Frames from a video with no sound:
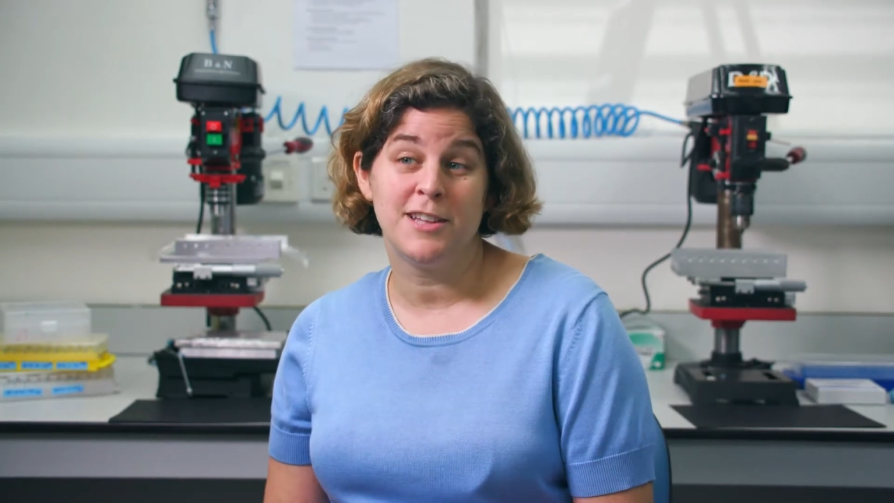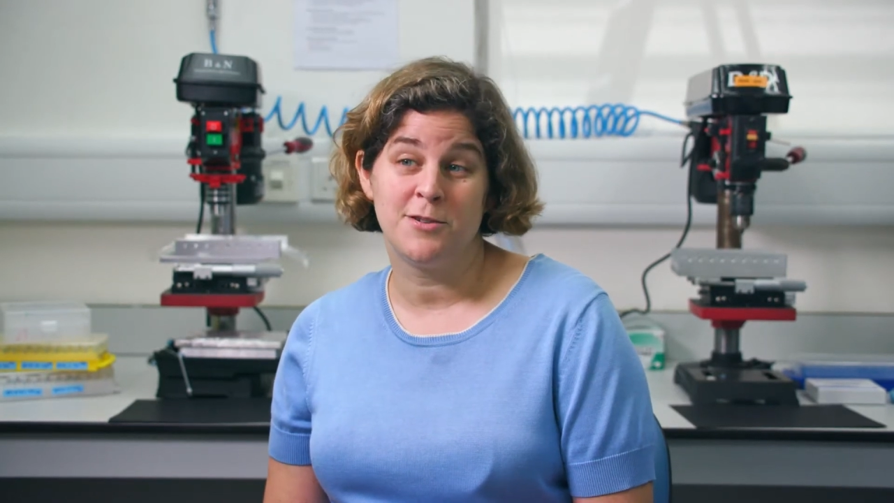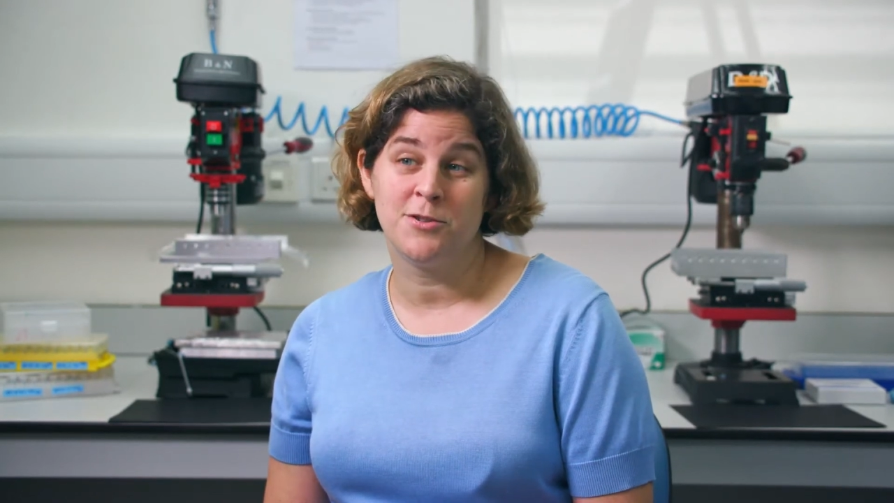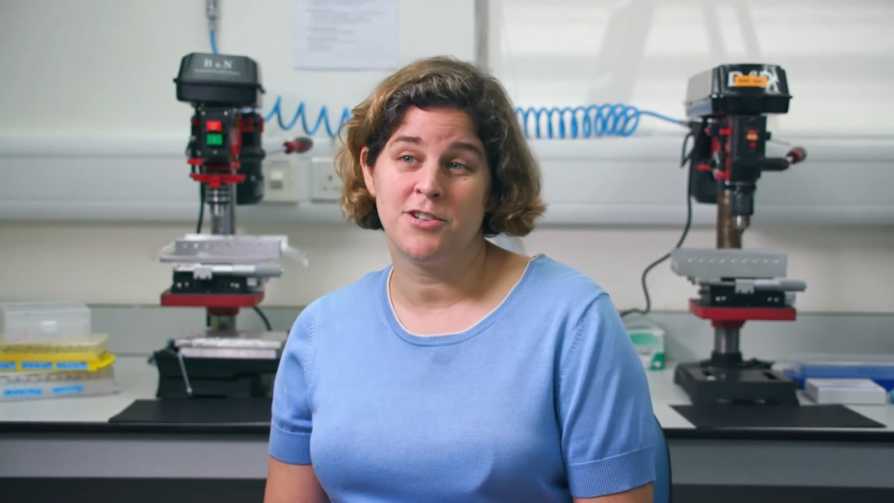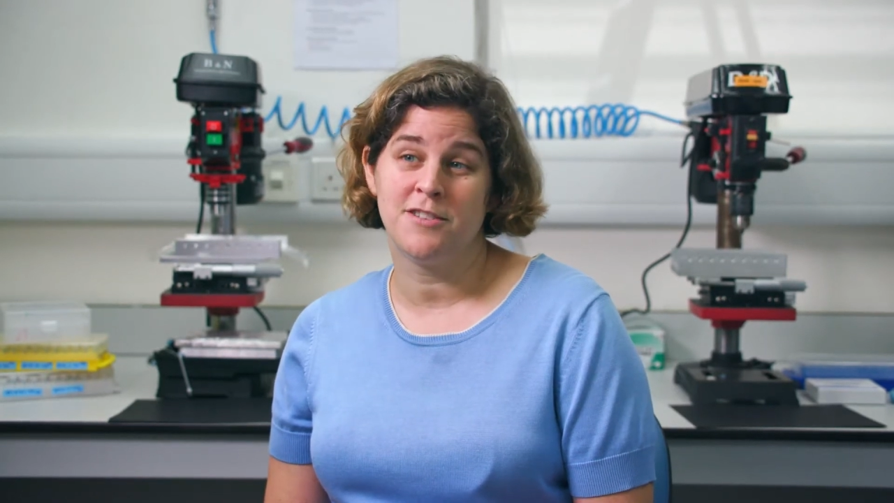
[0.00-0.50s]
the
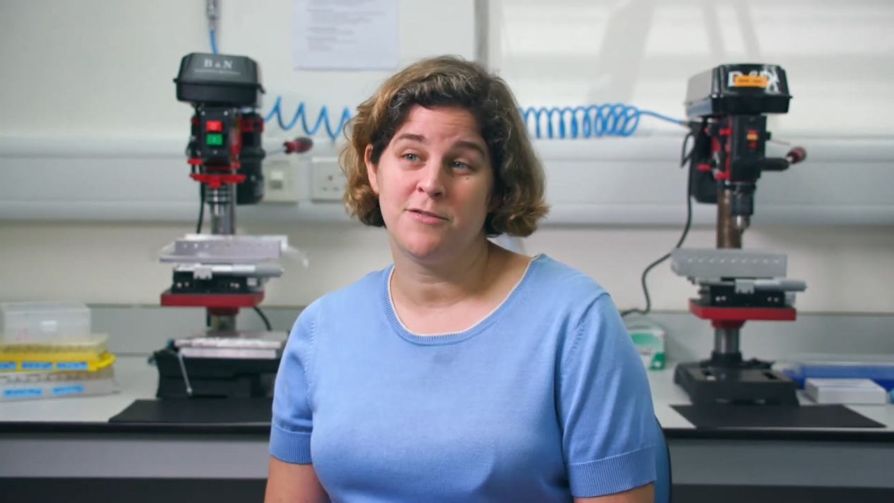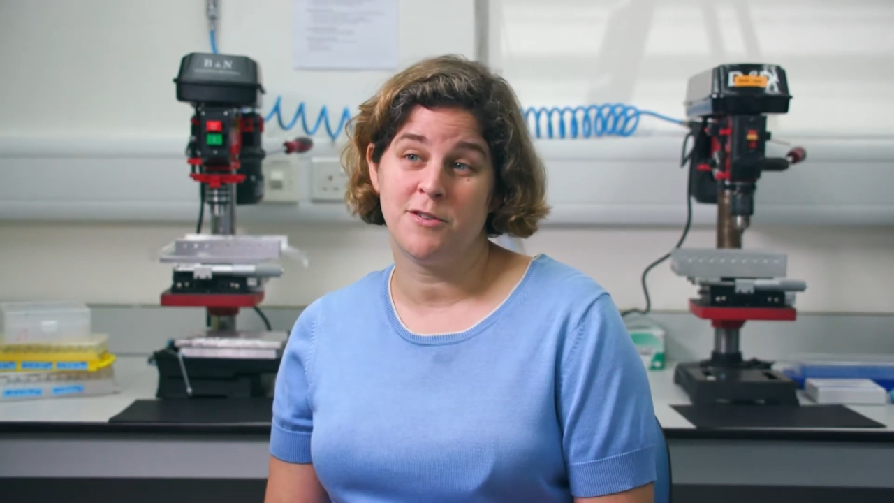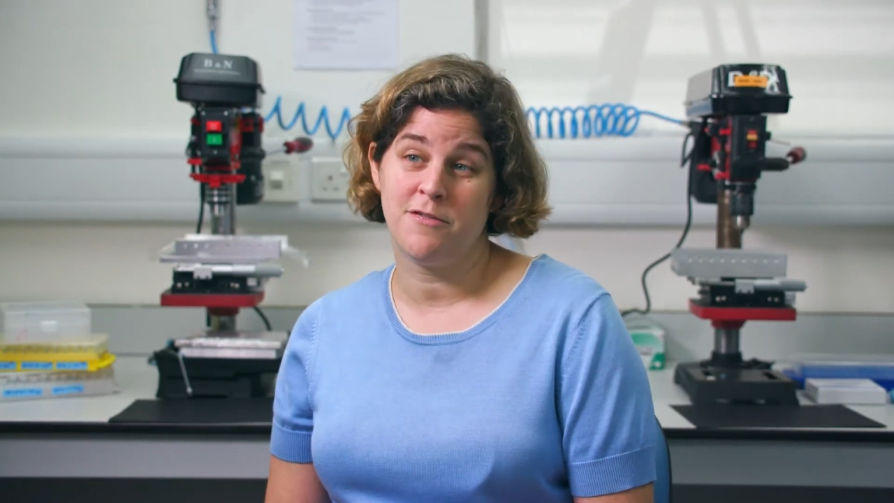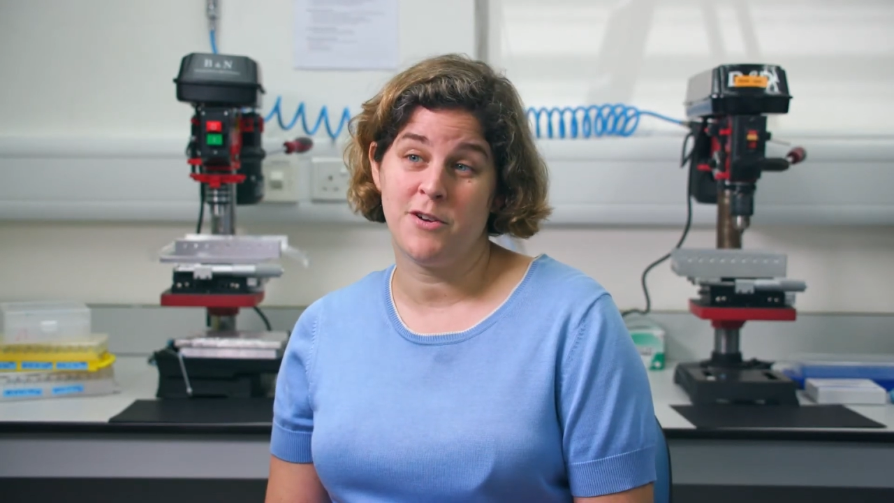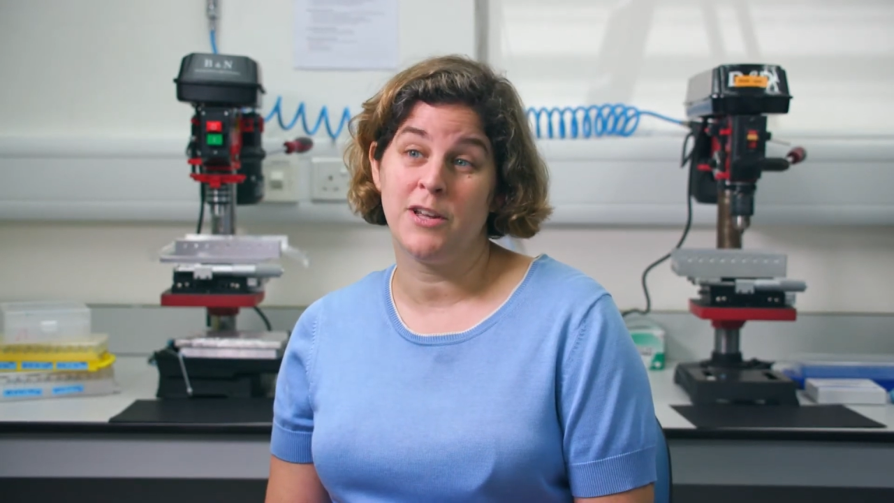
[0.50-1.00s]
ocean
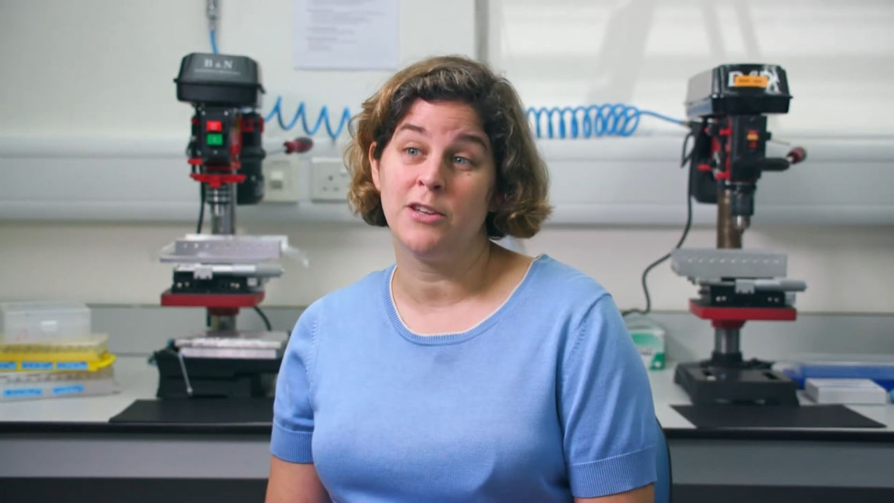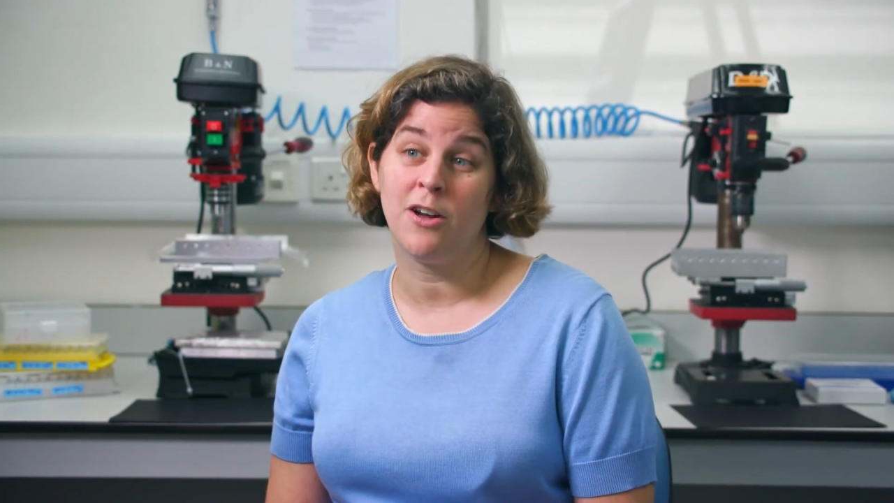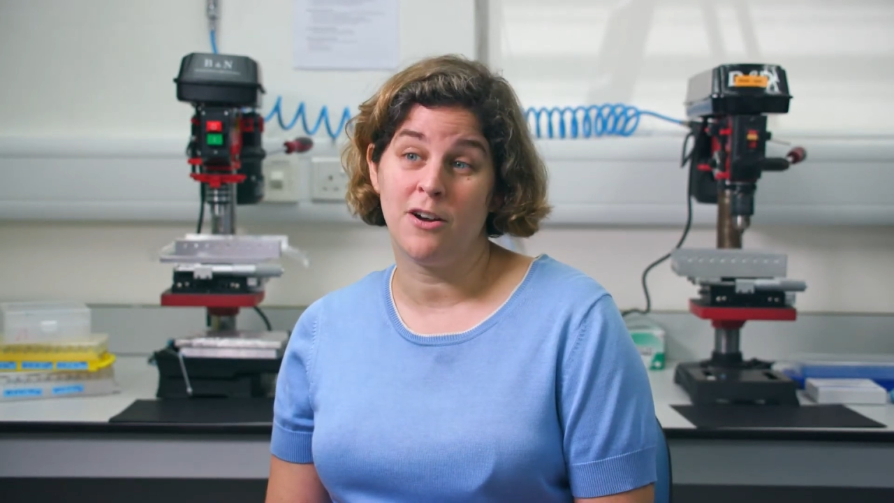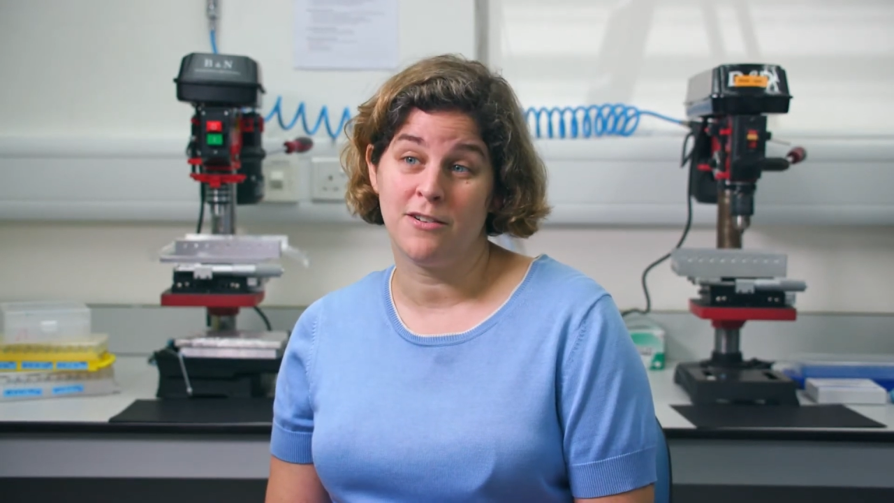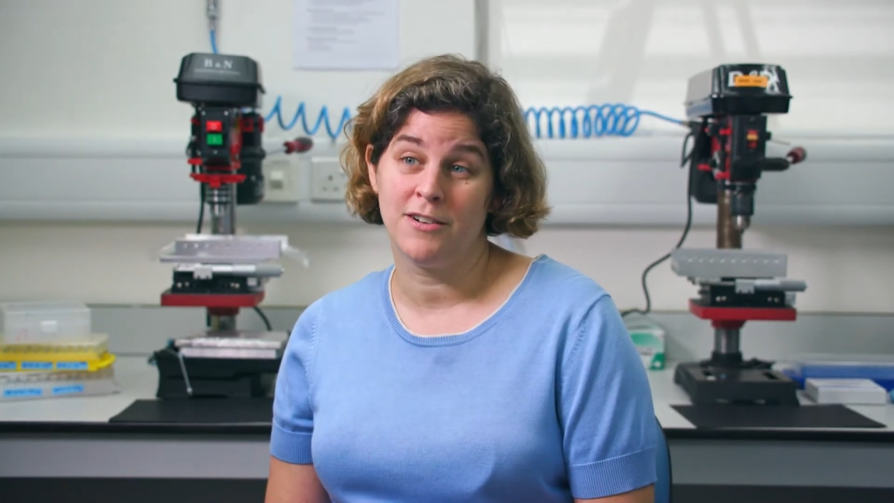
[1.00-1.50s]
for very
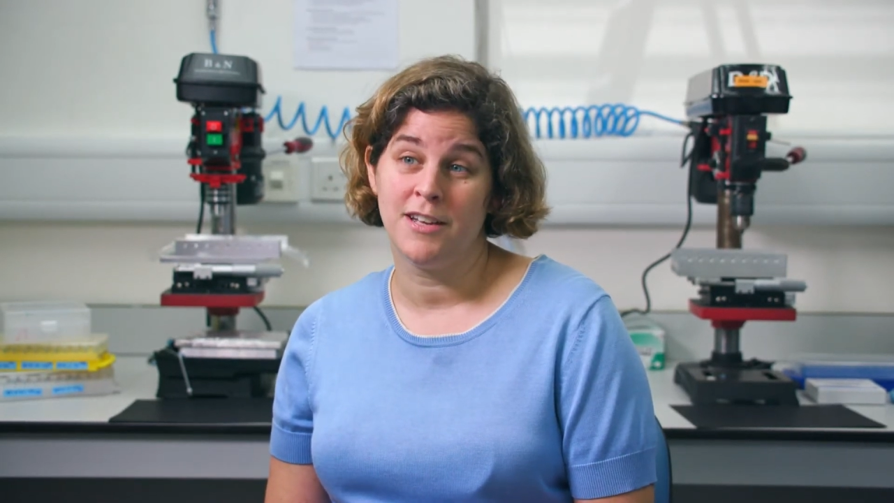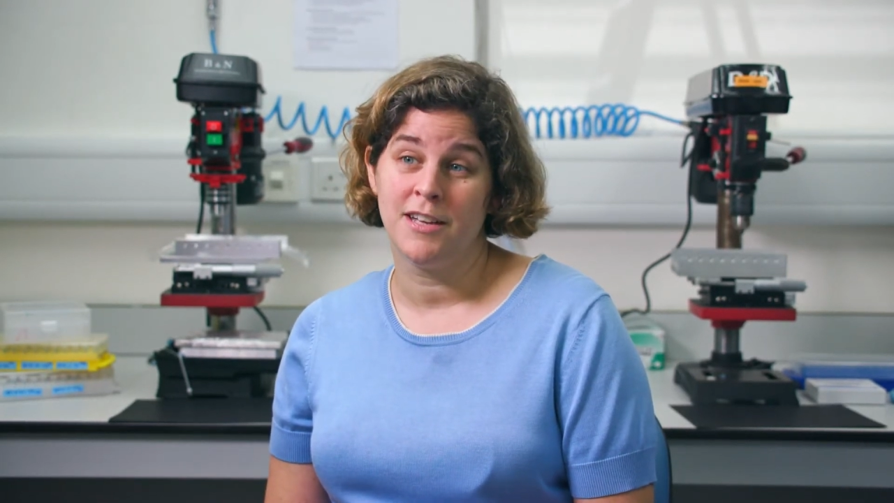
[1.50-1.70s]
long.